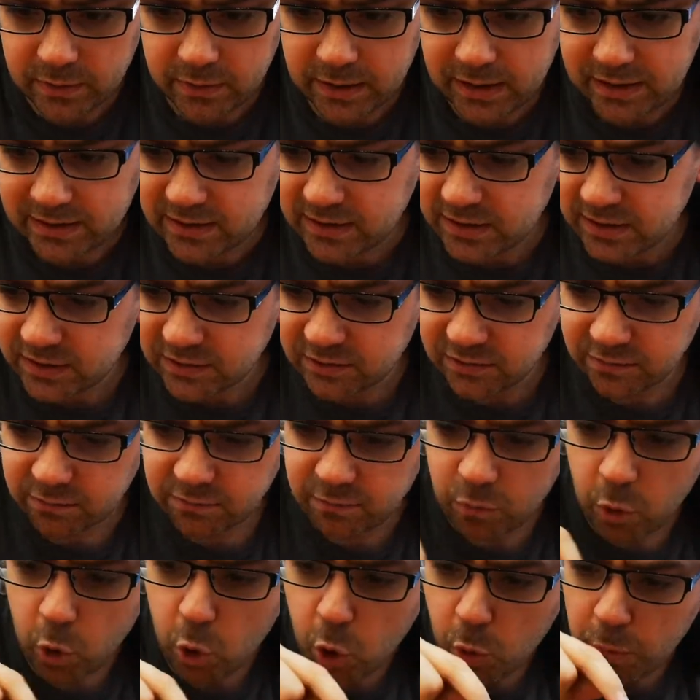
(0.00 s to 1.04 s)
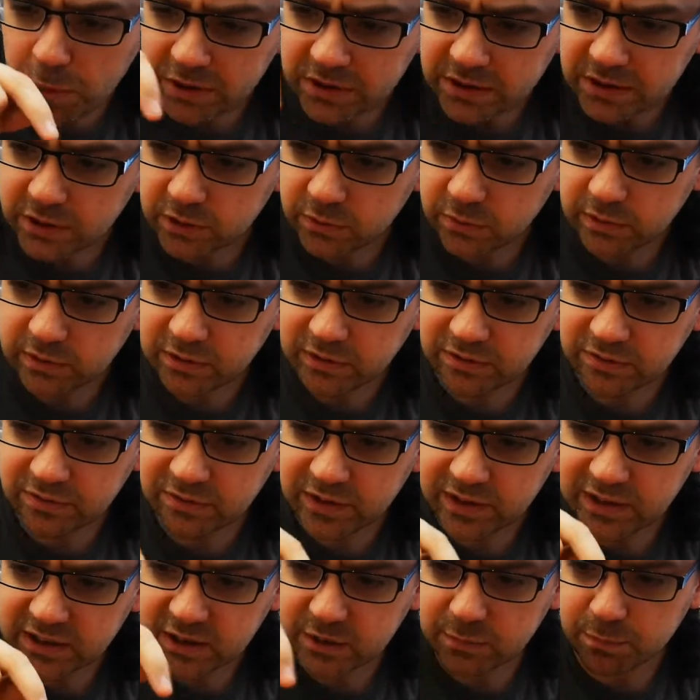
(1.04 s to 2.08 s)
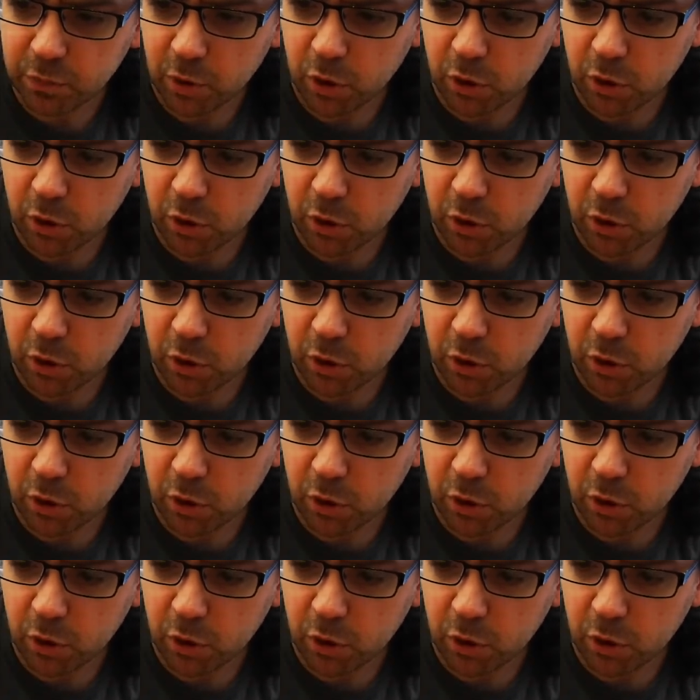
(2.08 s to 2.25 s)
it's this orbiting around a fixed